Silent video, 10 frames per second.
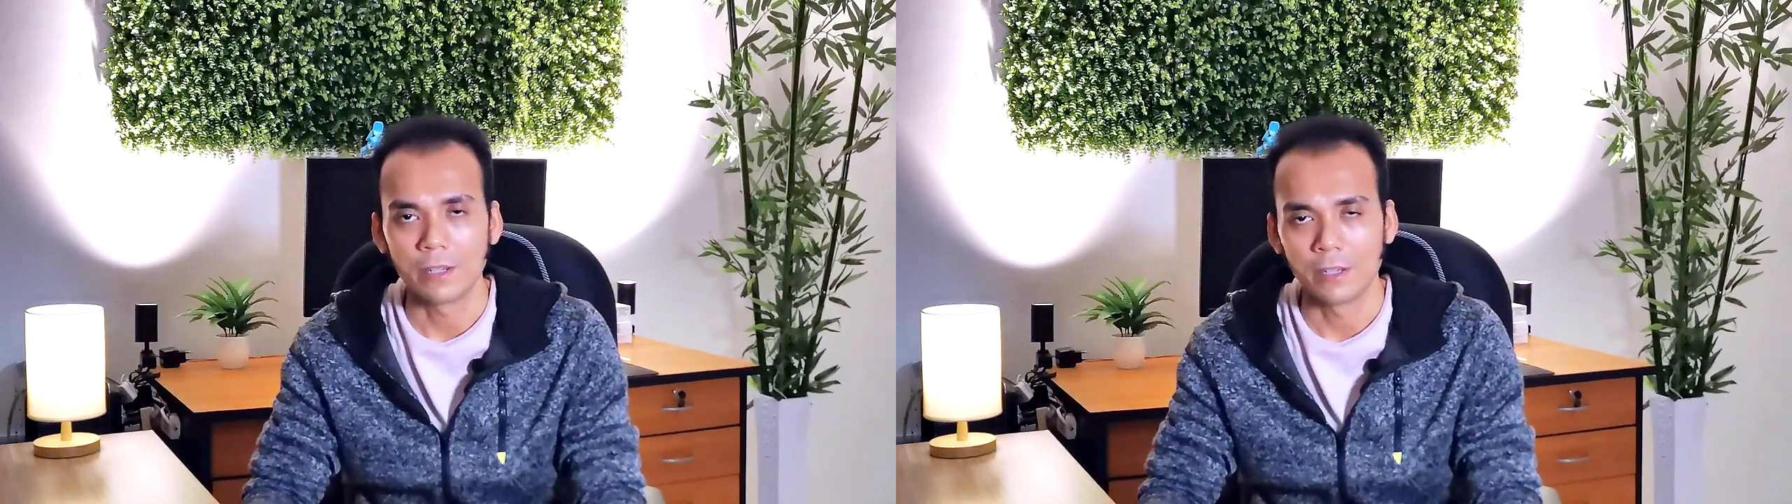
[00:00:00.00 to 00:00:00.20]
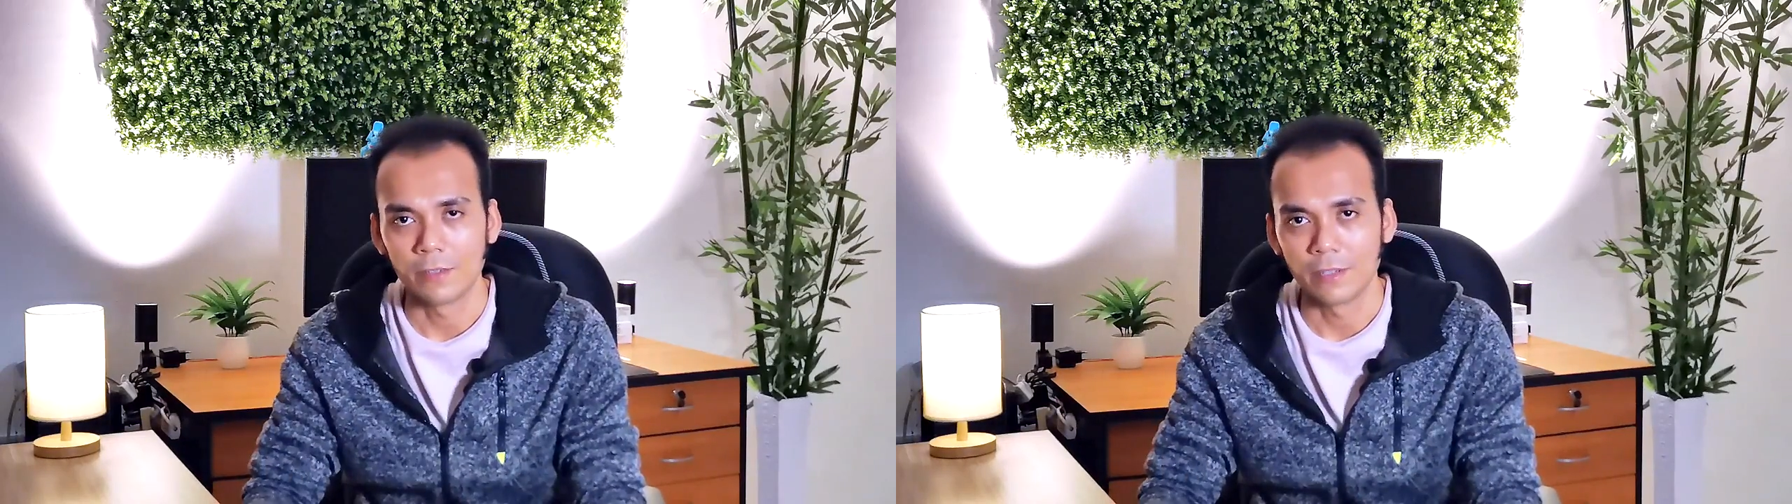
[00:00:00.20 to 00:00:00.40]

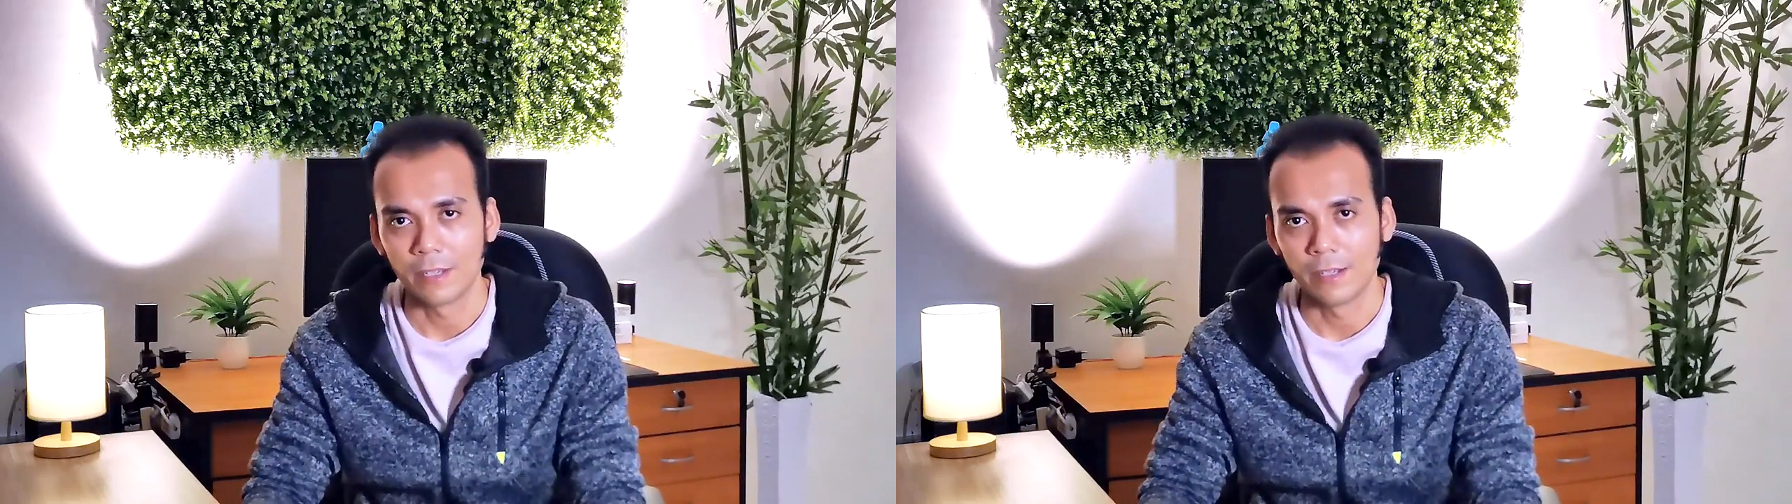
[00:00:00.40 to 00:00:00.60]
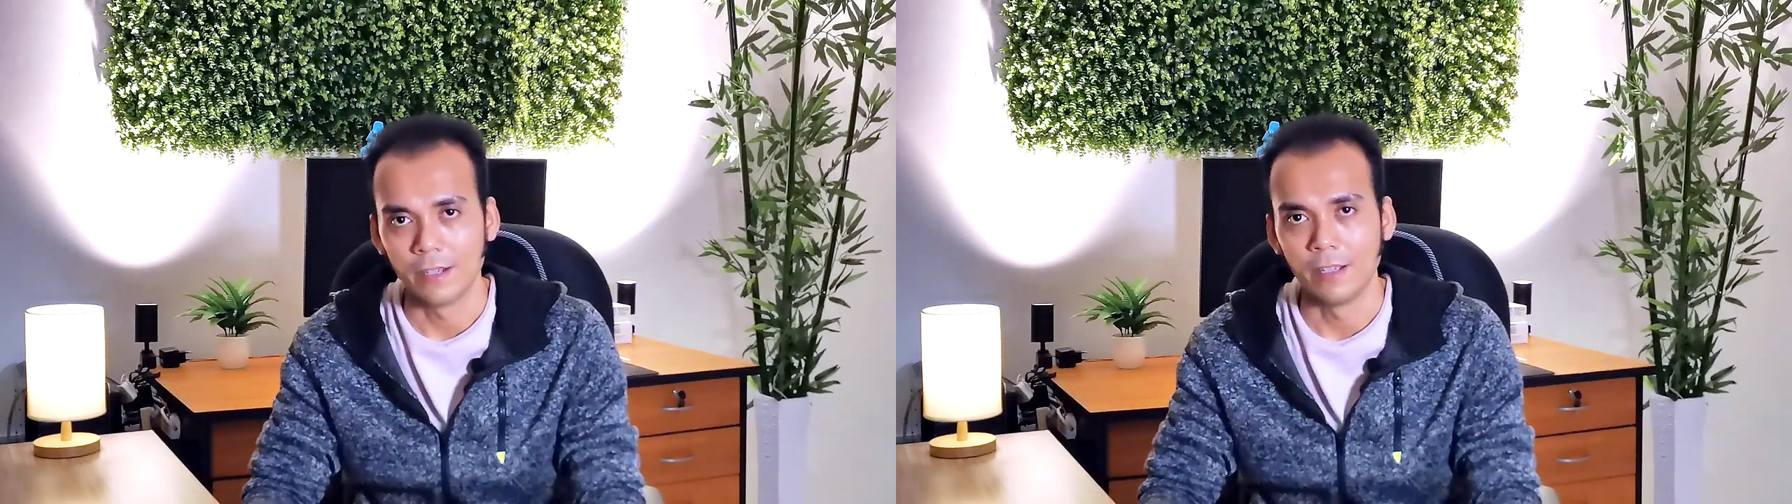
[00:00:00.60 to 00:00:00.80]
cannot
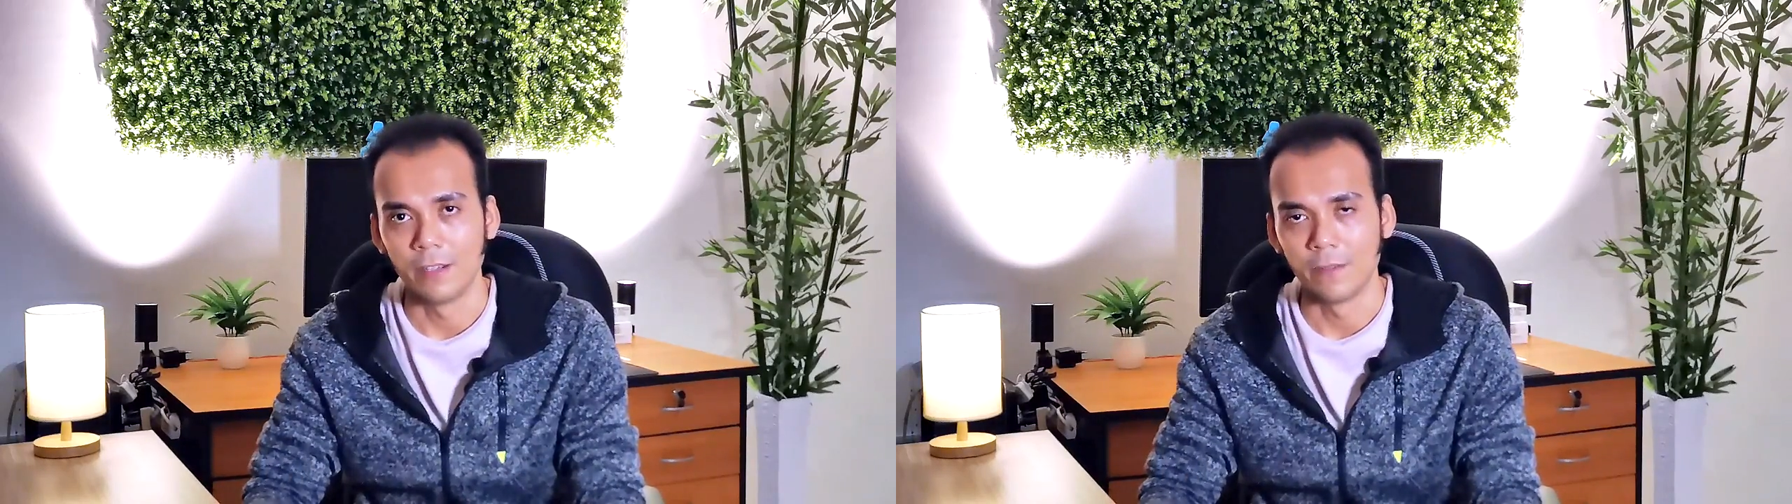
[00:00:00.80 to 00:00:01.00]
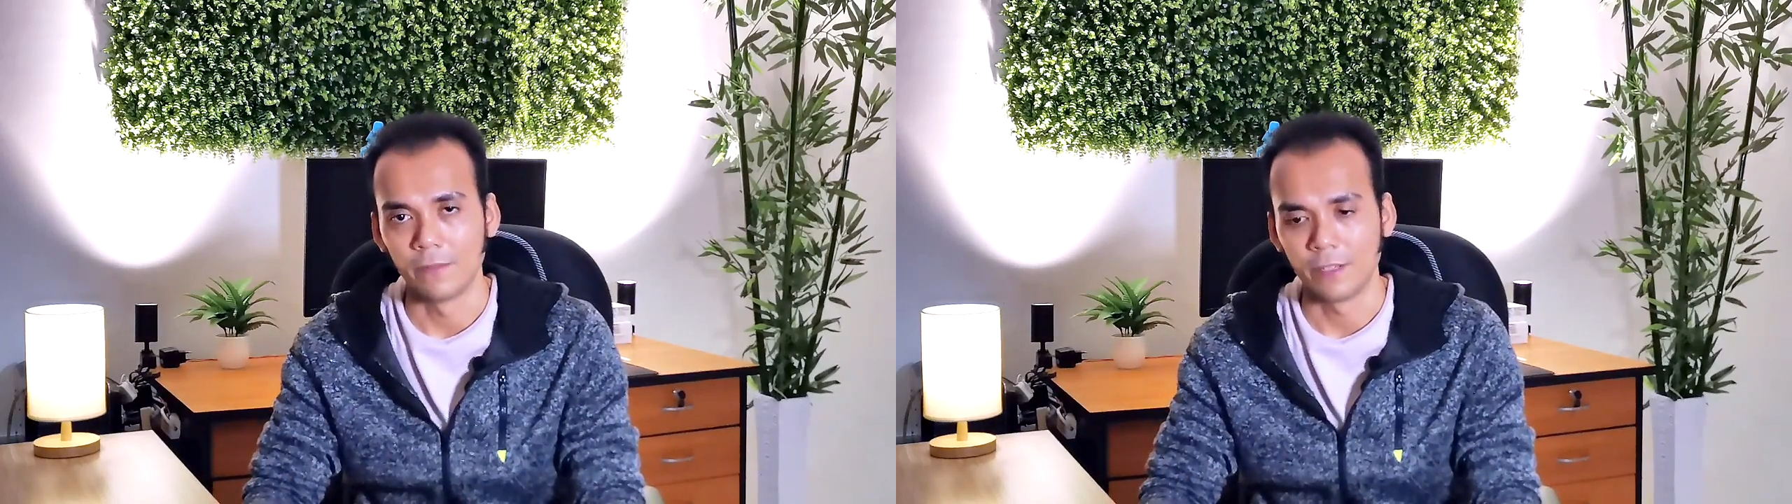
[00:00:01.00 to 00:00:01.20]
get a lot of